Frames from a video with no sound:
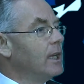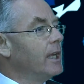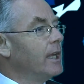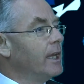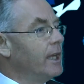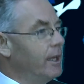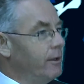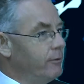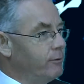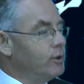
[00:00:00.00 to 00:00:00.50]

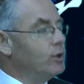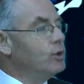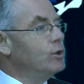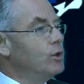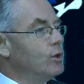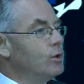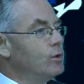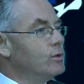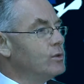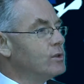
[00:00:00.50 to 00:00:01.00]
if you
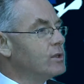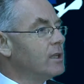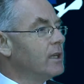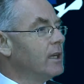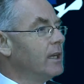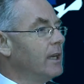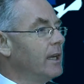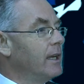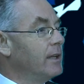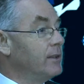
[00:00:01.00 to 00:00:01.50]
use
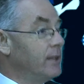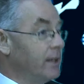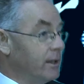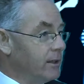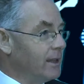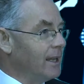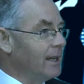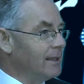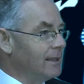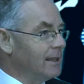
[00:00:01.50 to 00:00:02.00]
their
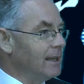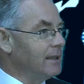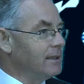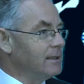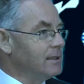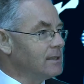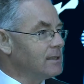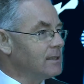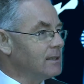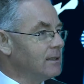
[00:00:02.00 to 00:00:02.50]

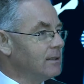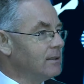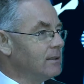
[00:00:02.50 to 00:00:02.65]
guidelines.